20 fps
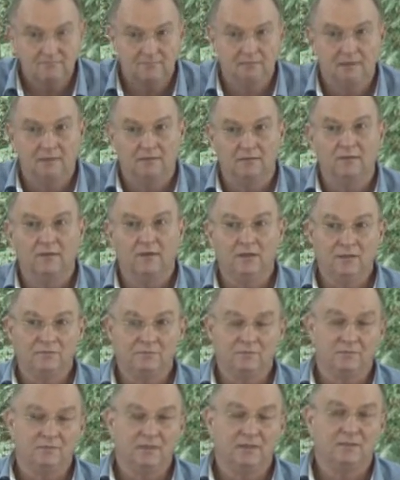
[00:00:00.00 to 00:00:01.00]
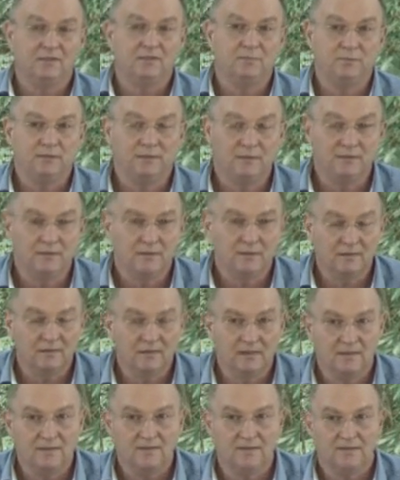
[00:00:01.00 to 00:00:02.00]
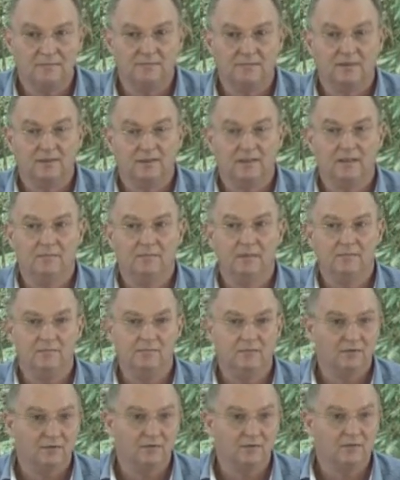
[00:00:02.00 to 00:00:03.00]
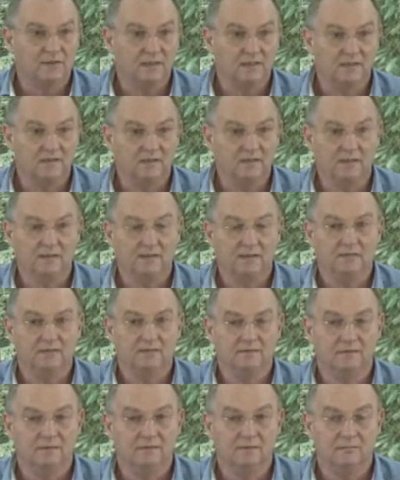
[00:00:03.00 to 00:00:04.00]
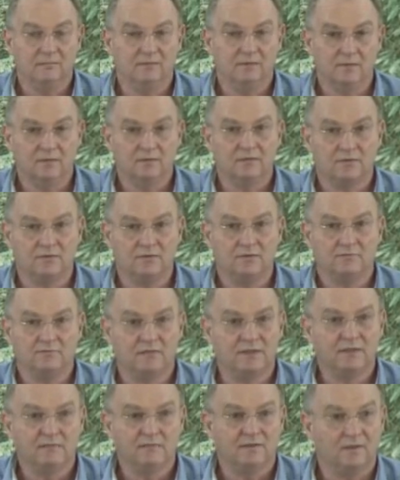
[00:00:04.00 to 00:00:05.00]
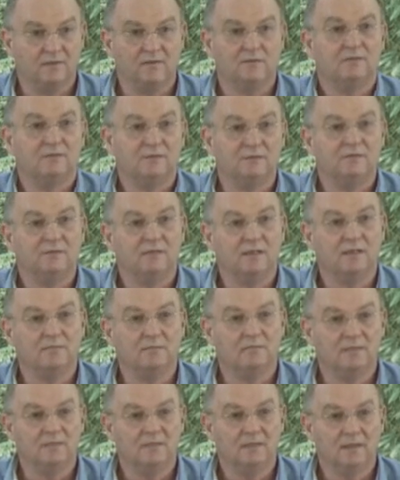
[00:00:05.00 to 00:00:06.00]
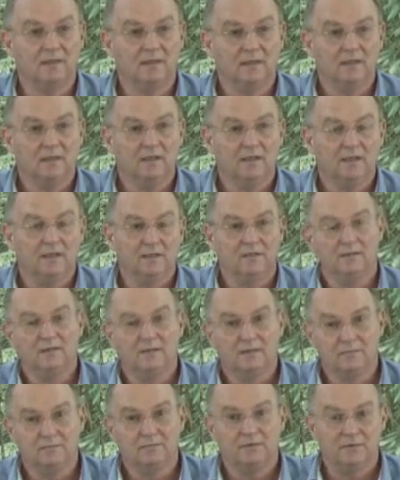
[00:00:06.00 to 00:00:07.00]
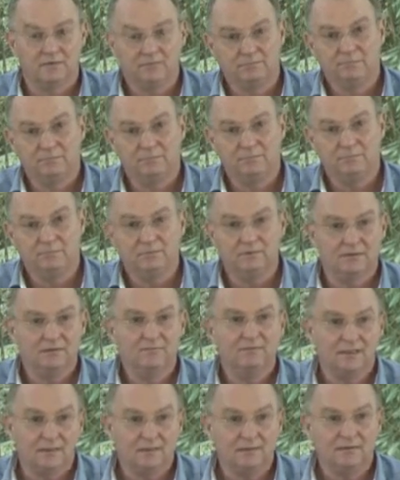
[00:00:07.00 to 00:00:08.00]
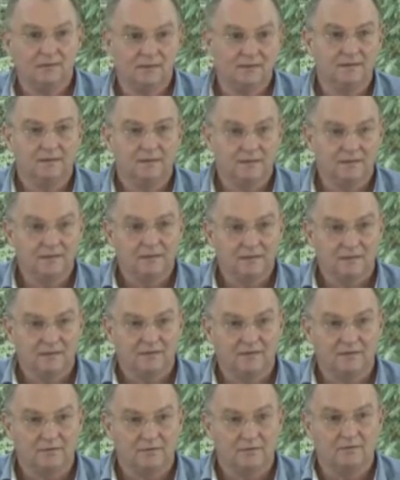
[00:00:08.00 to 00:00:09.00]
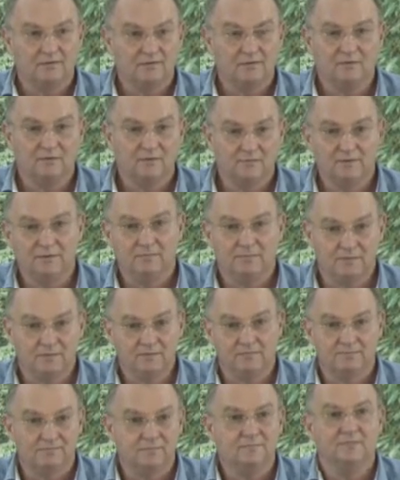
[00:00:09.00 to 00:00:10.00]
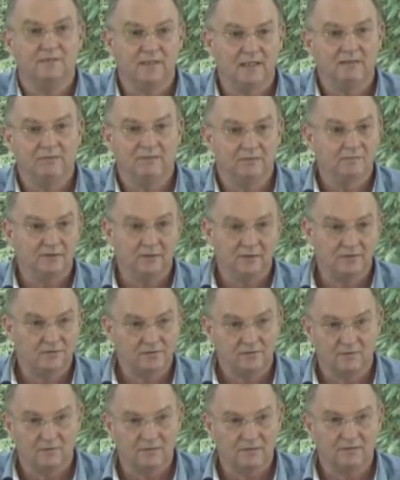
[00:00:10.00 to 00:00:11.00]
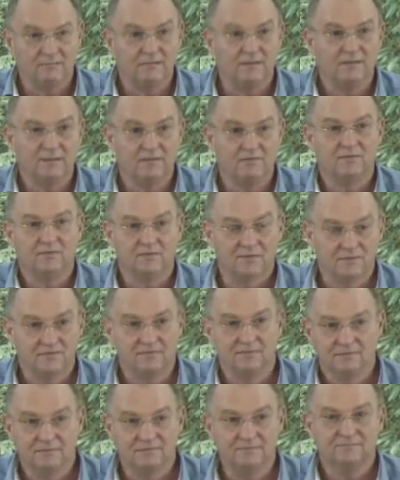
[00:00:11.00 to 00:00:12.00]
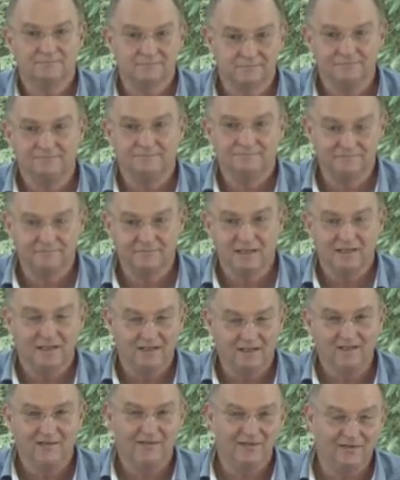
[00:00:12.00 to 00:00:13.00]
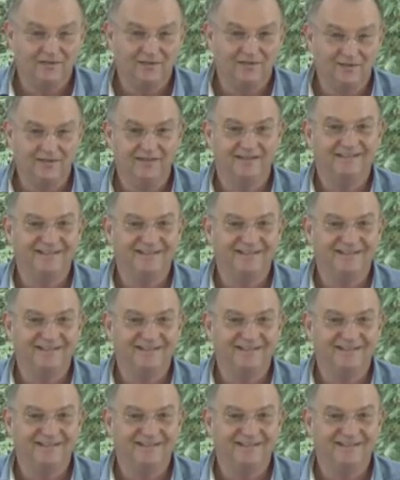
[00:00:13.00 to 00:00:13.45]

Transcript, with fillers: learned from that experience and at some time in 2008 they, they abolished the very, very small farms in a little bit brutal manner. I just told people they had to merge, or otherwise, uh,